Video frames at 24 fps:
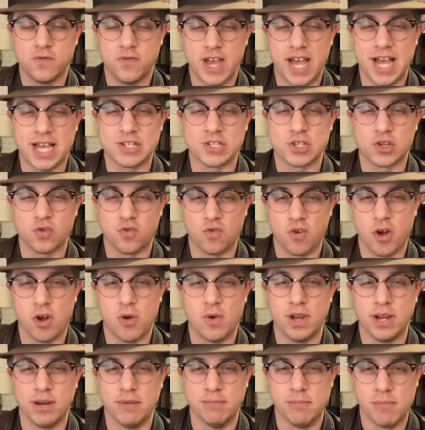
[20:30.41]

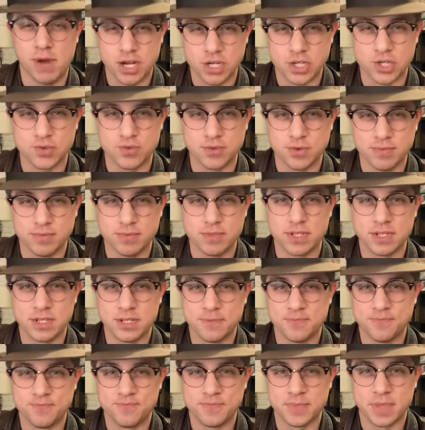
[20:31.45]
fast-growing mushrooms.